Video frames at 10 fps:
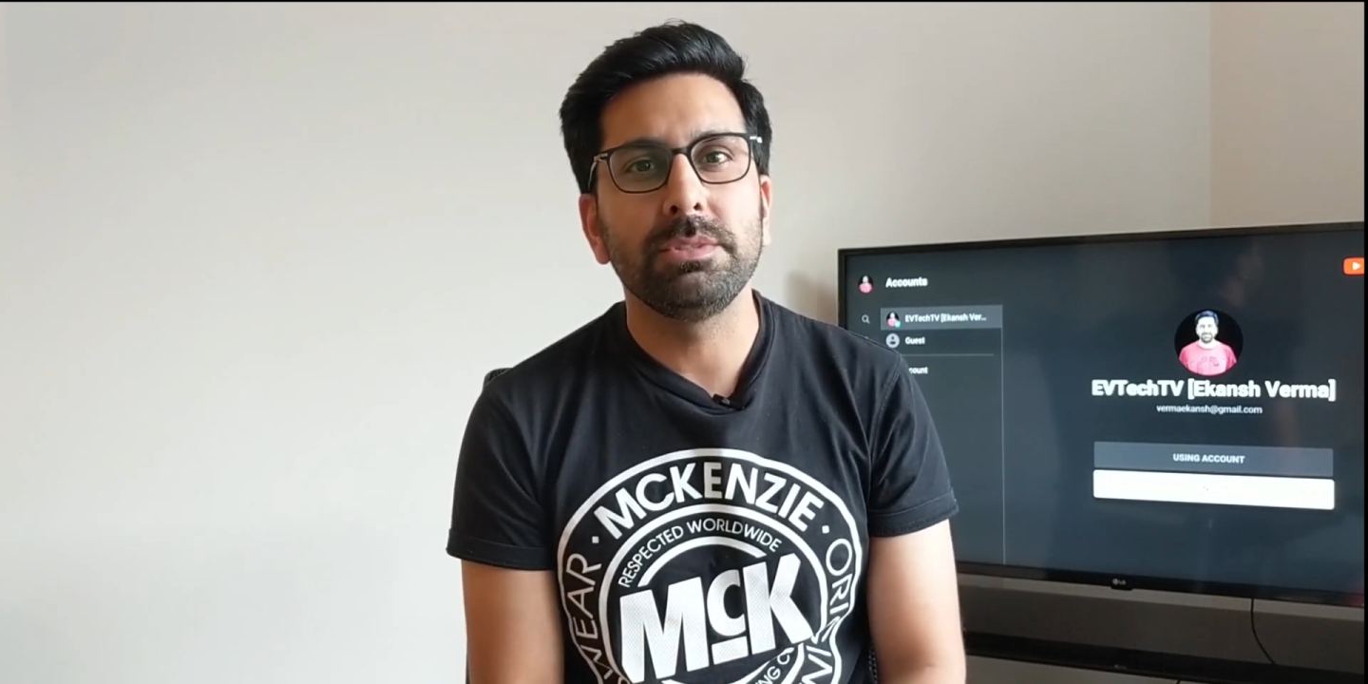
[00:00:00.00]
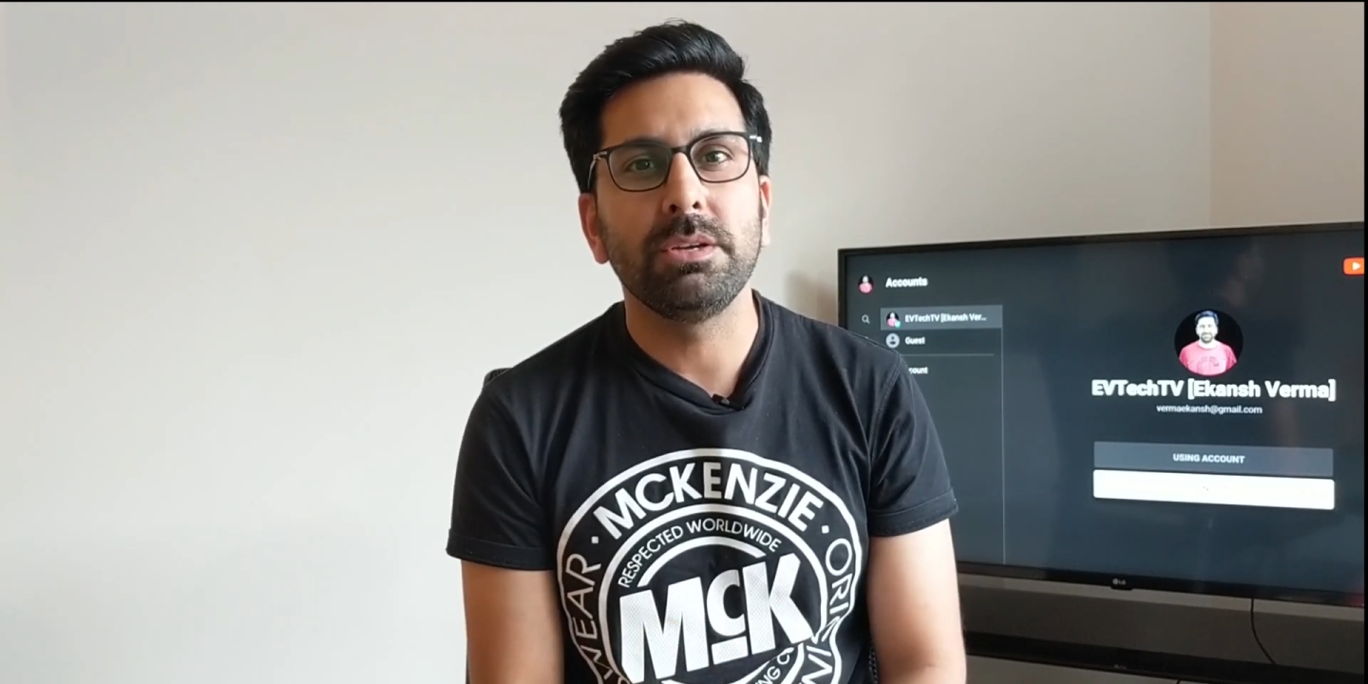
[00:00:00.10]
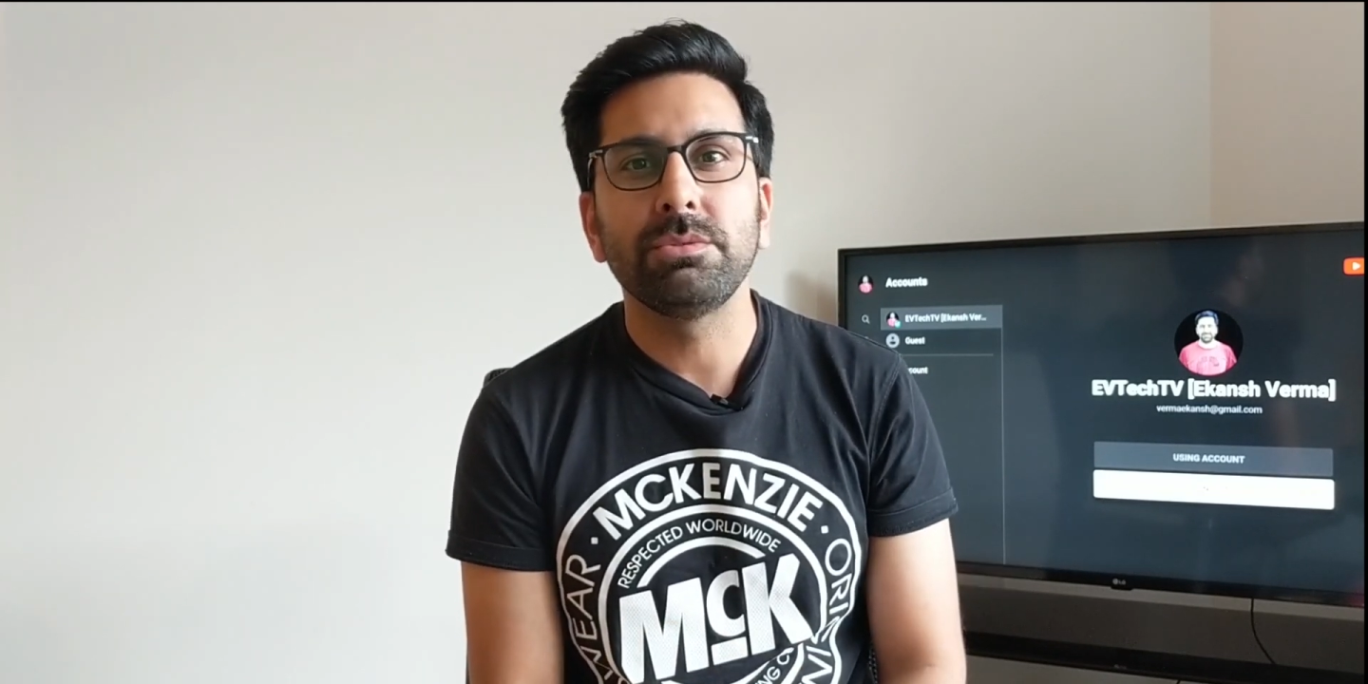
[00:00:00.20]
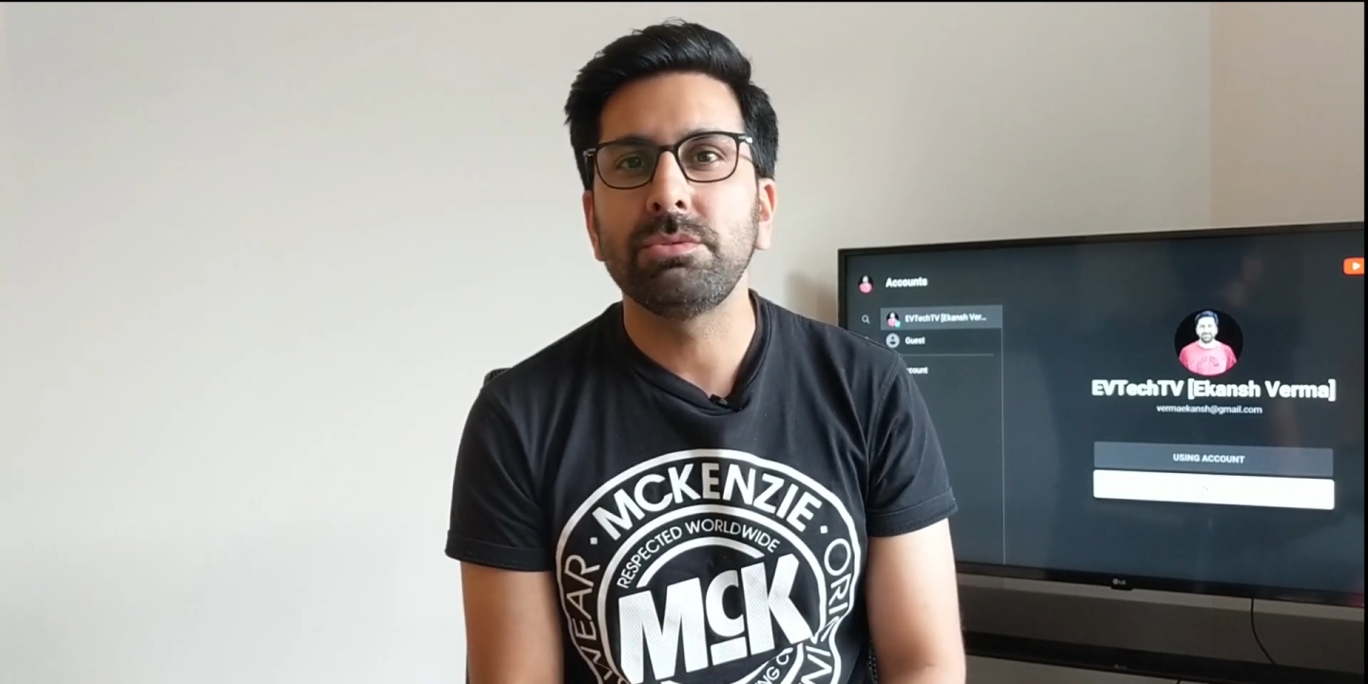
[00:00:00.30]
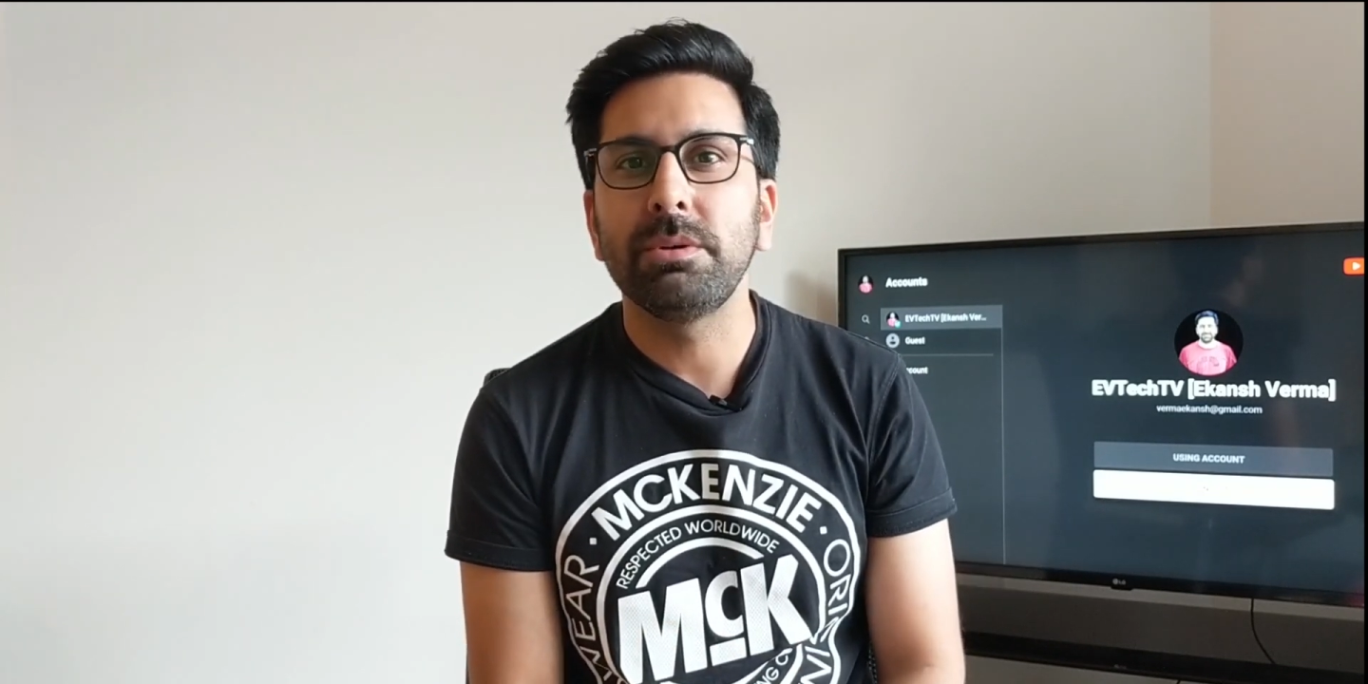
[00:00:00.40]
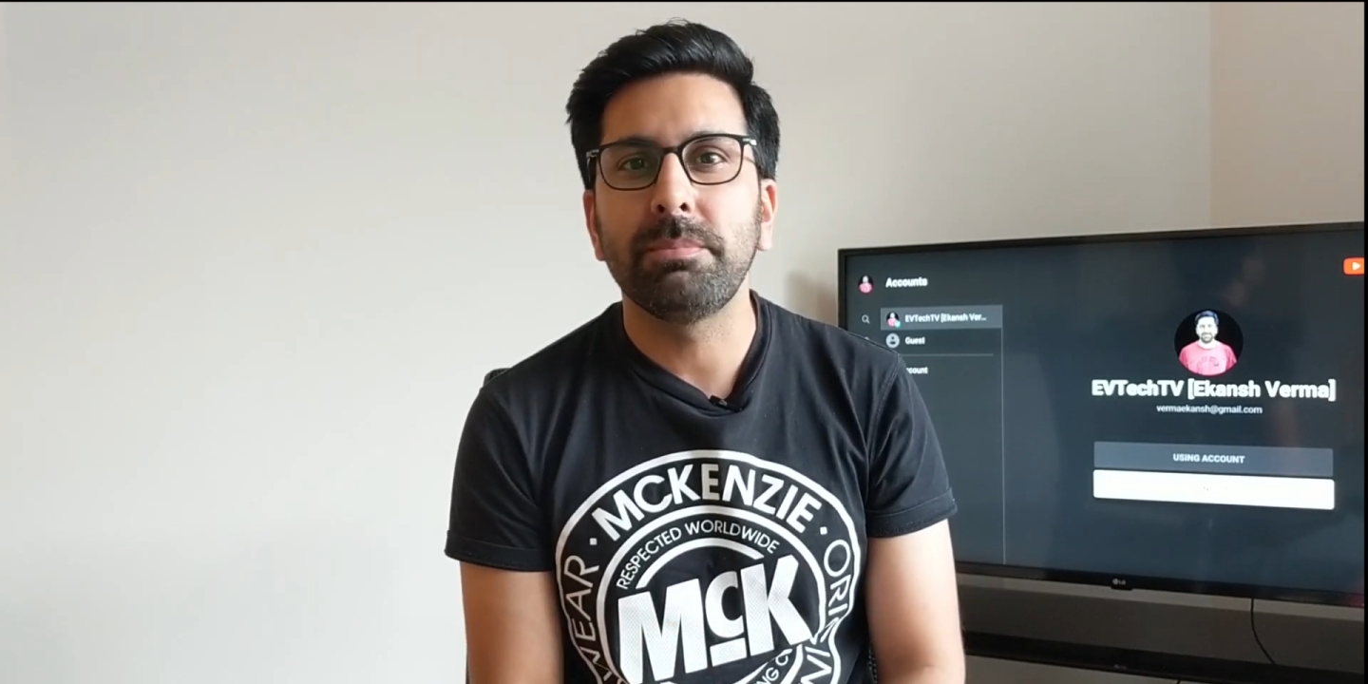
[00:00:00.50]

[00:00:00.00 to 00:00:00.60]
down to a